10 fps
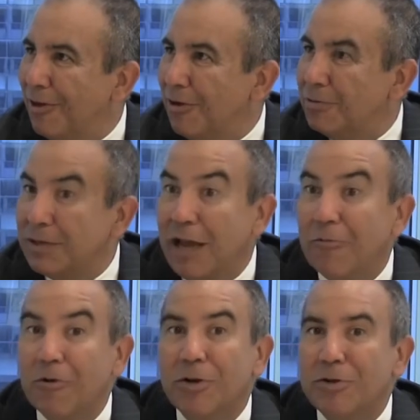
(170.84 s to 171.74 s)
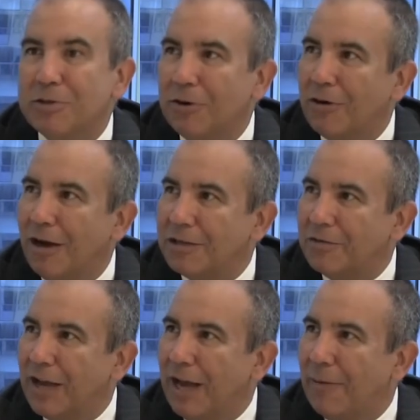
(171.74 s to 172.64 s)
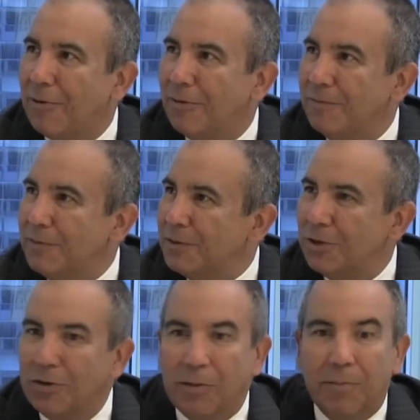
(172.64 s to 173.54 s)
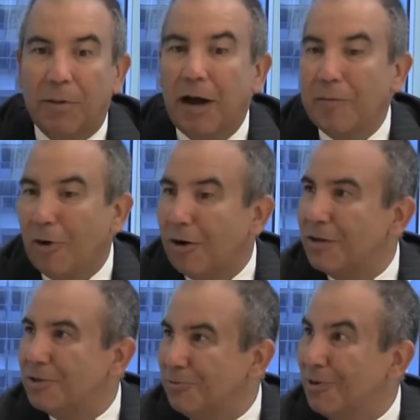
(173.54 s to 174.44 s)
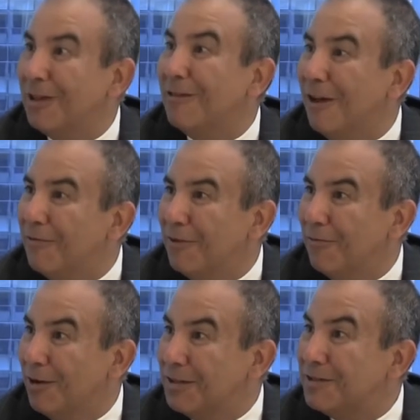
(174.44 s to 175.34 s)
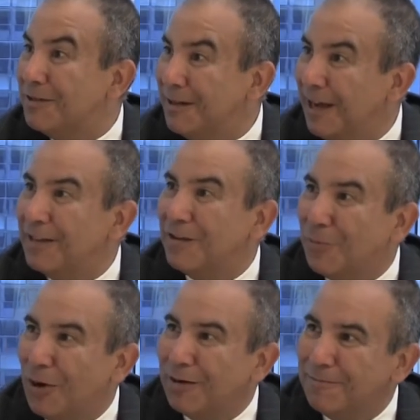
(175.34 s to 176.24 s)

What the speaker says: loans, and reduce their cost of capital. So the bond market has really loved the REITs at this point.